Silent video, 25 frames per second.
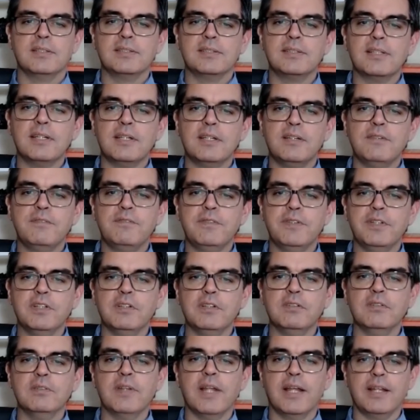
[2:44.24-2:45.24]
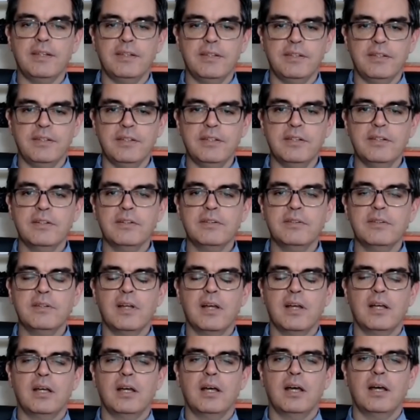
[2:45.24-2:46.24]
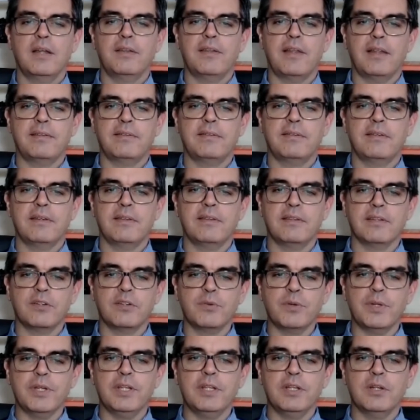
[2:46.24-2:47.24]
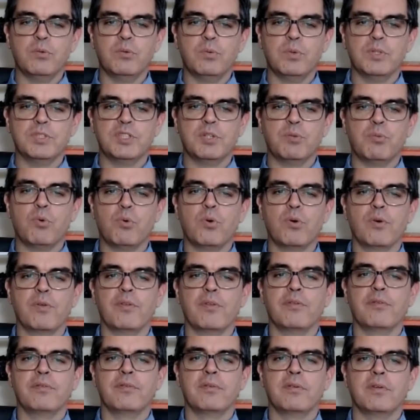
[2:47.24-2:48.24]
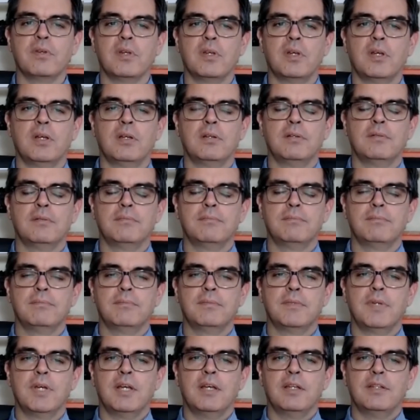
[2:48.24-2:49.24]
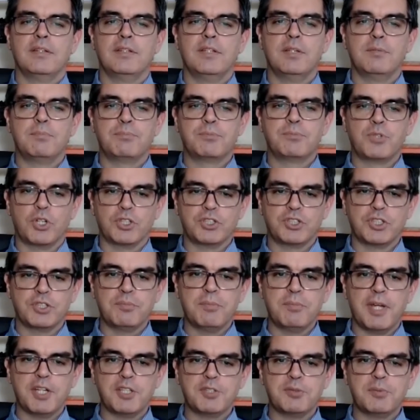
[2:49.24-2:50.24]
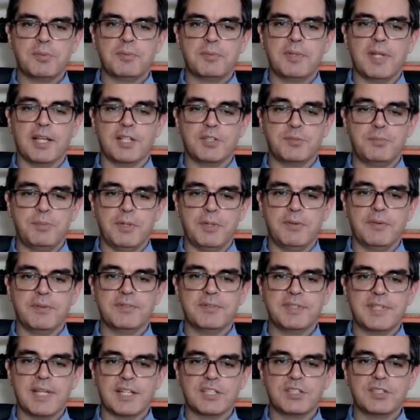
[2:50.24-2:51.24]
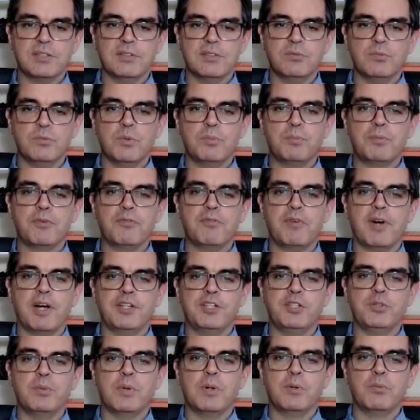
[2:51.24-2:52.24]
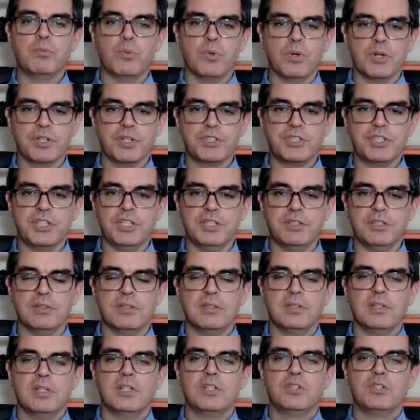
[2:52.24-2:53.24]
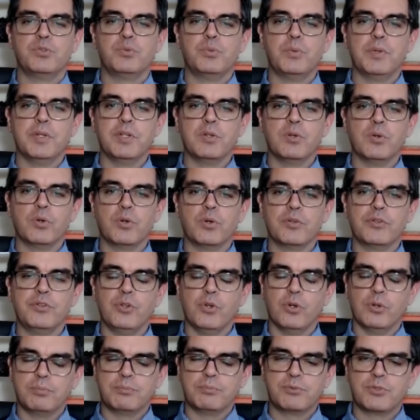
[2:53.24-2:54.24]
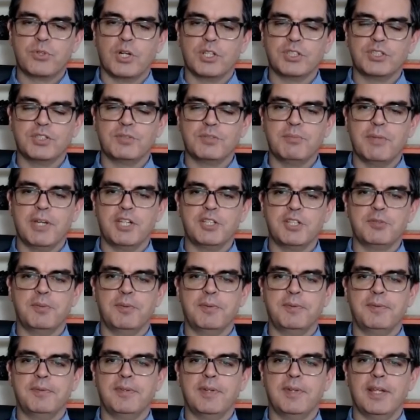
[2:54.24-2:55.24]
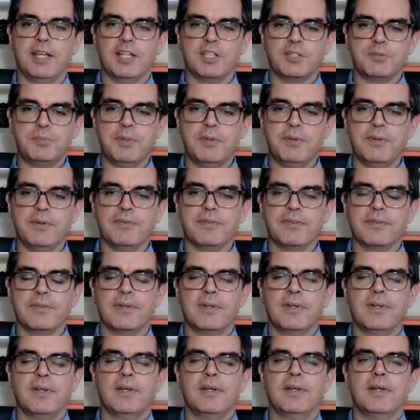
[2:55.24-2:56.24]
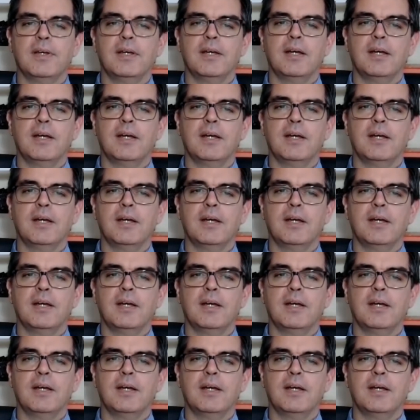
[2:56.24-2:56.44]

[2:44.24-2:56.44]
the study field, and year that the degree was awarded. The project management experience section will provide you a worksheet to record your project management experience.